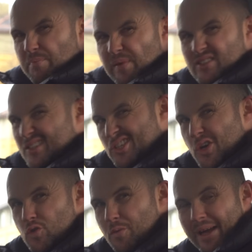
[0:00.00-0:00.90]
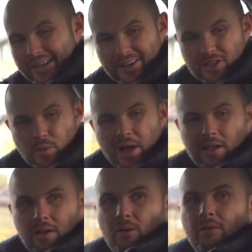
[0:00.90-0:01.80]
of business as usual back here as
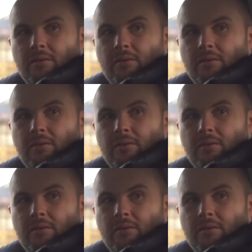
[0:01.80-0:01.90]
well, though.